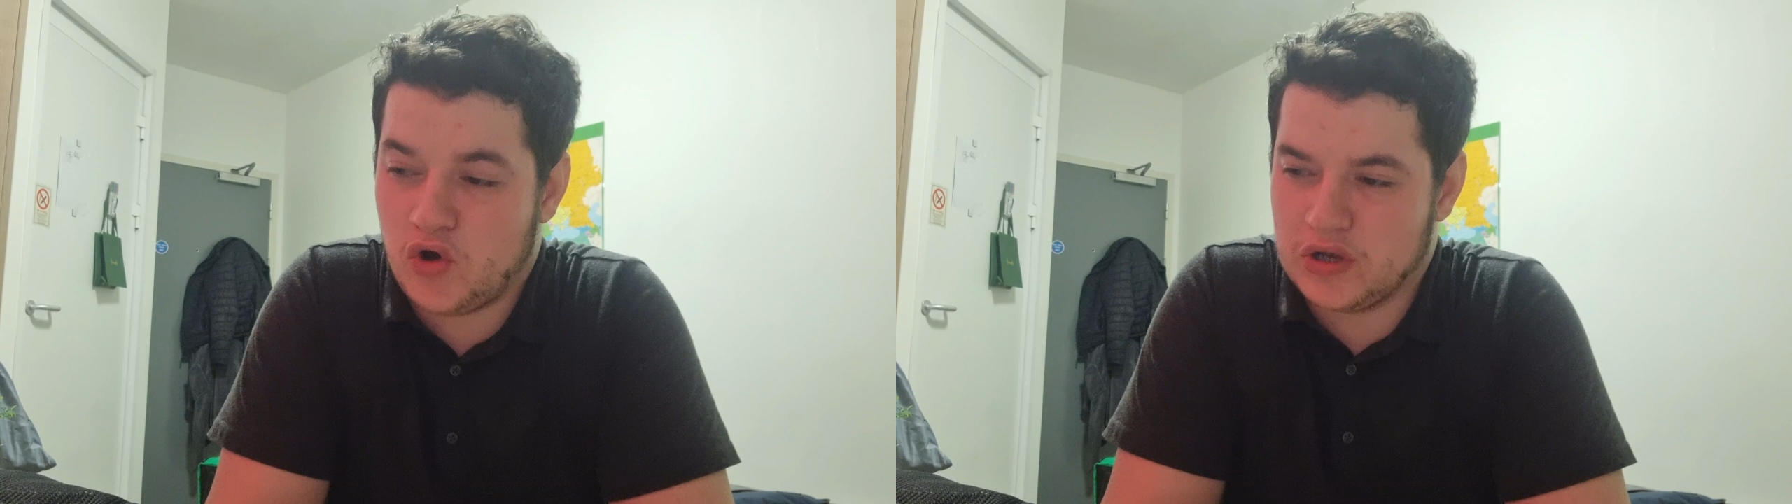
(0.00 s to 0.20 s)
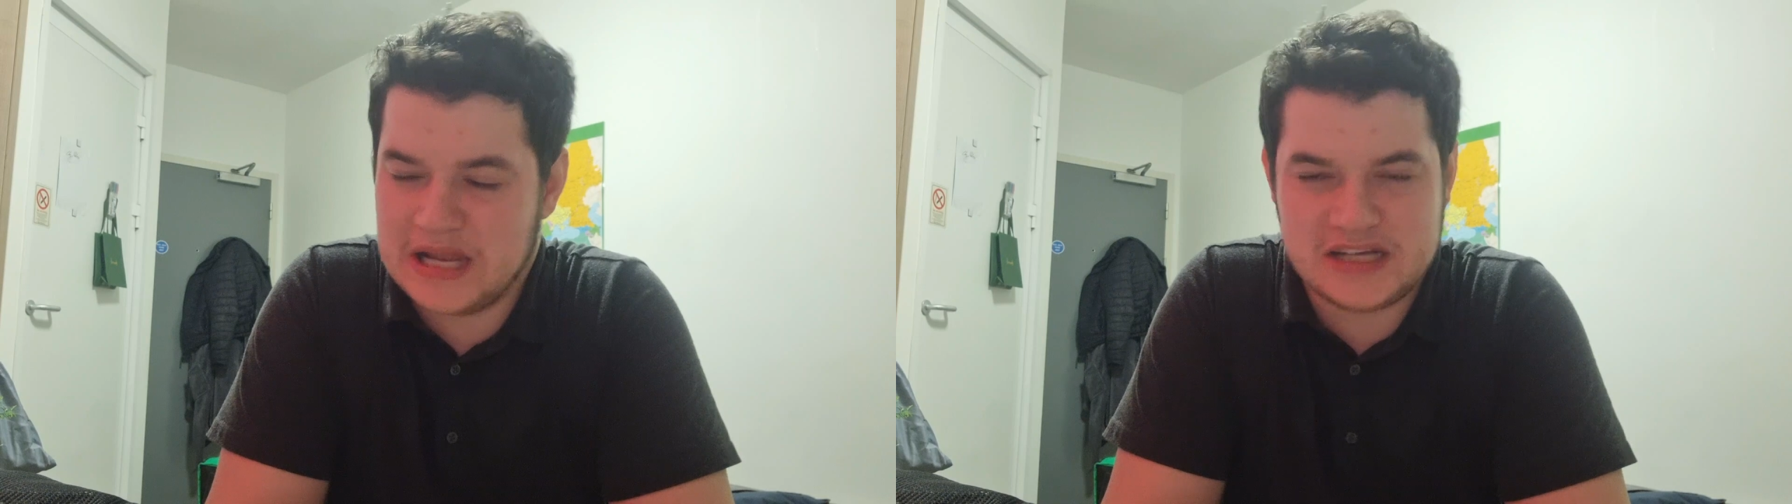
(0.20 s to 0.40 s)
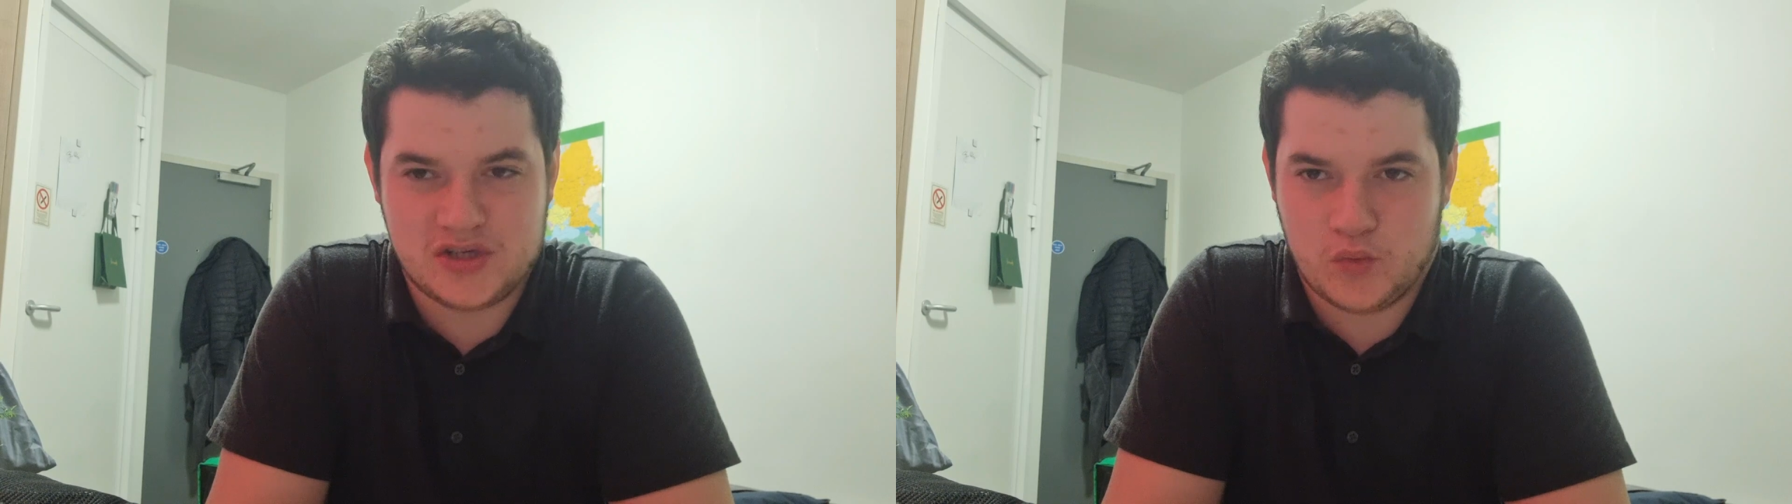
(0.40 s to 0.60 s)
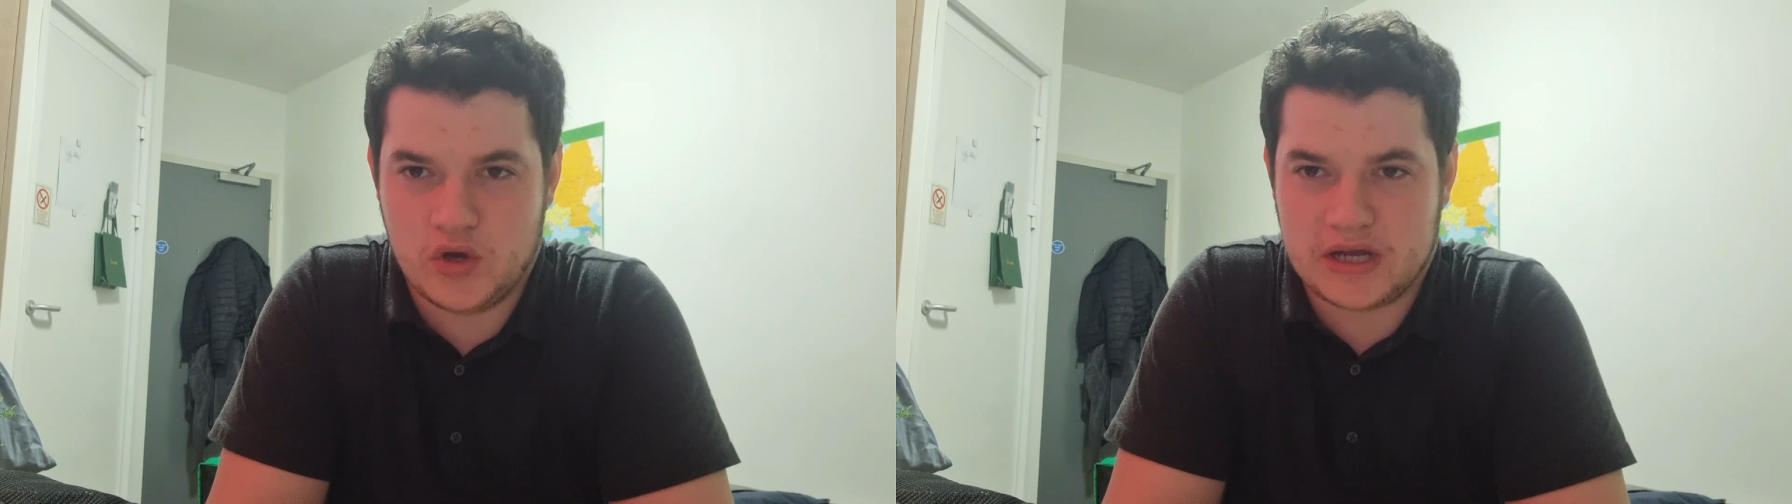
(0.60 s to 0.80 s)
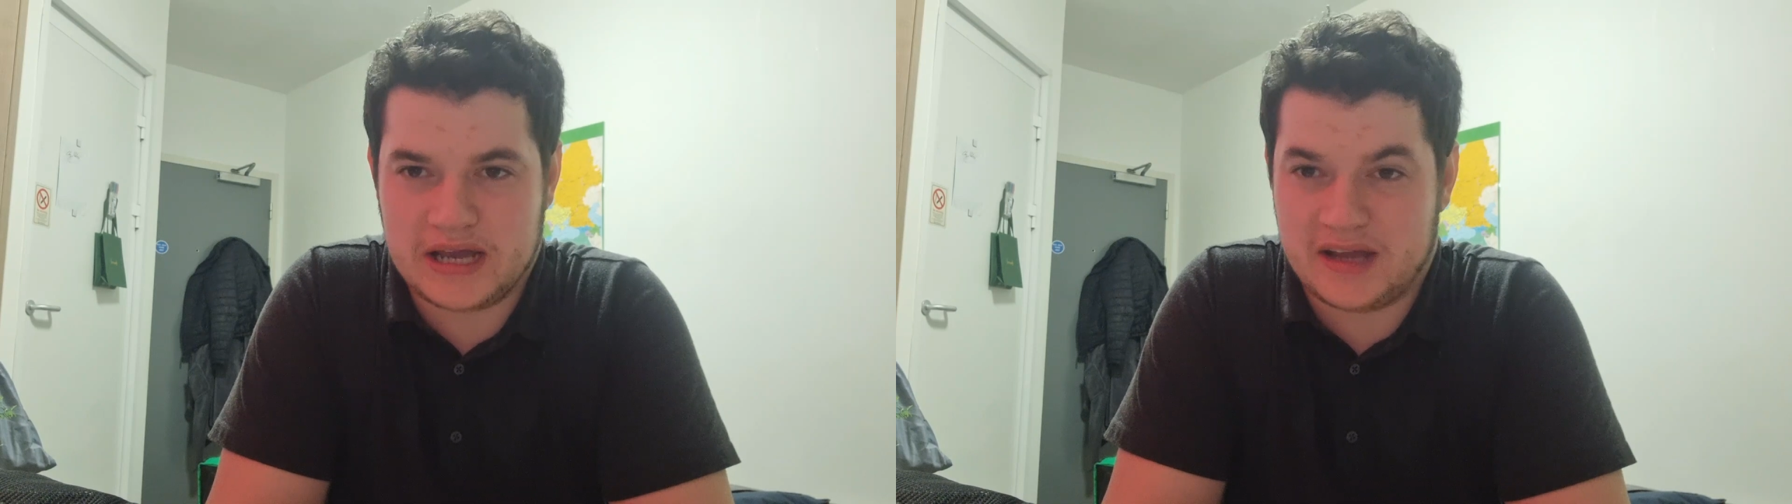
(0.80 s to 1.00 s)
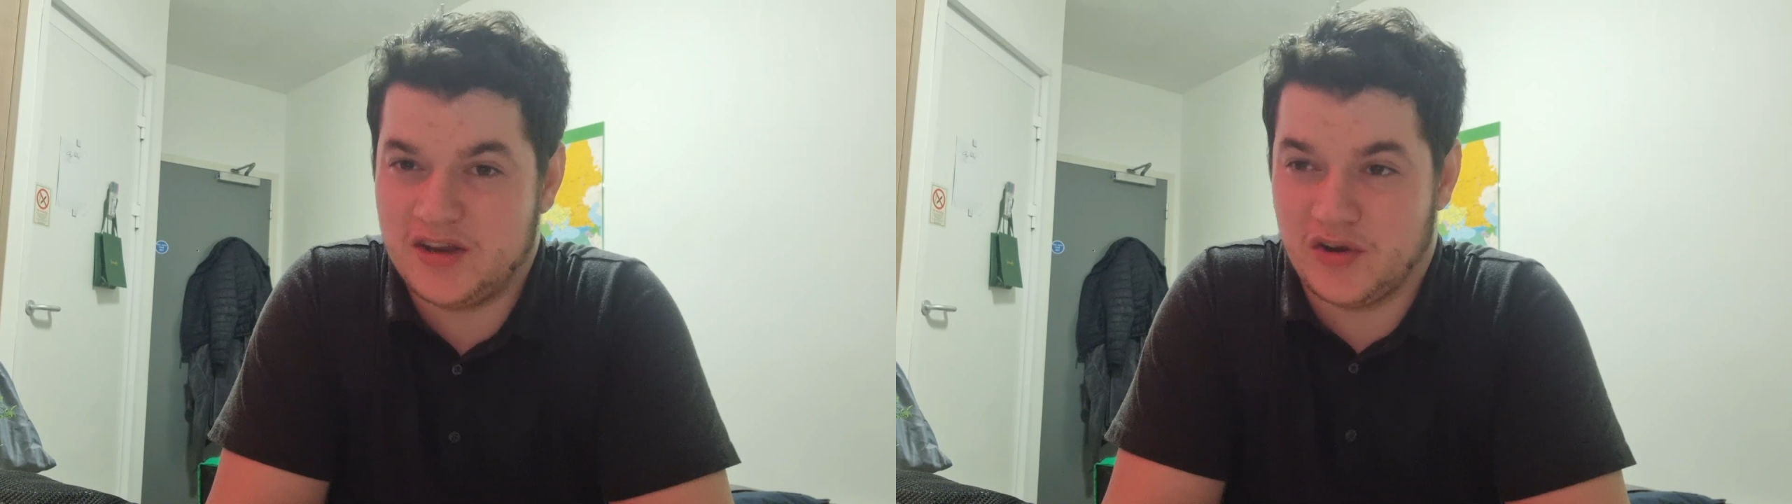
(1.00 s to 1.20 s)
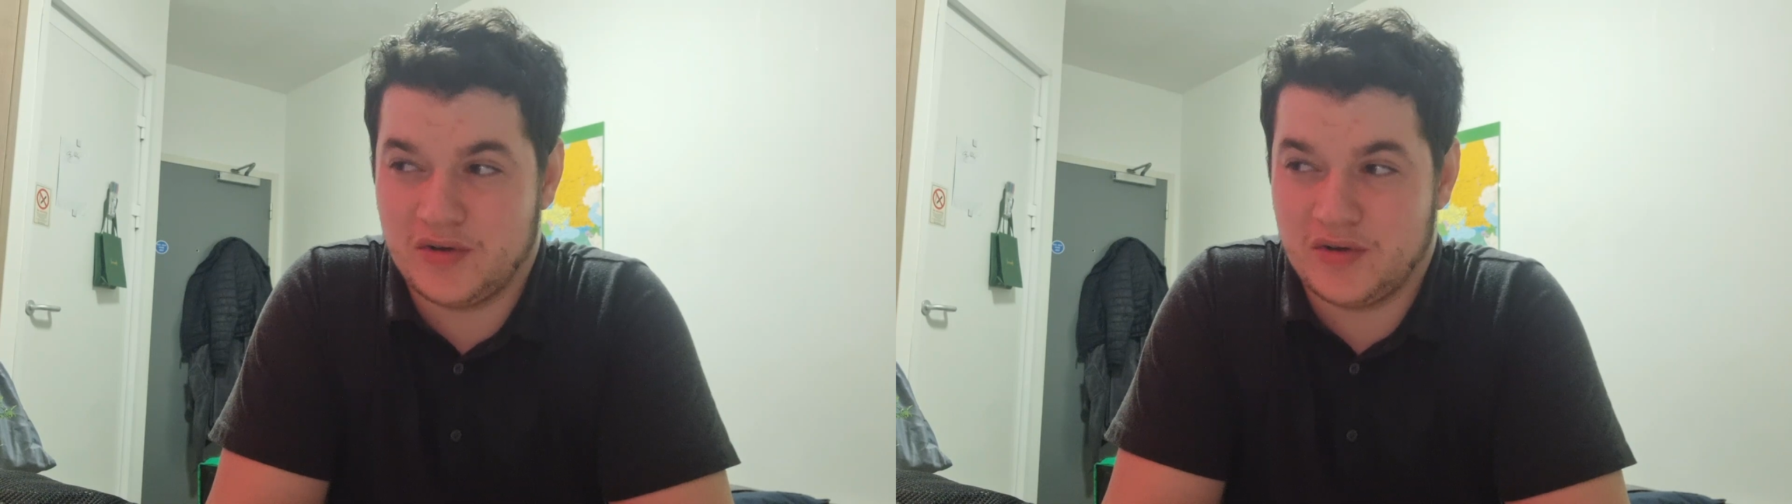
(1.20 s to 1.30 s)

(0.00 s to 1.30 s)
unless you're working,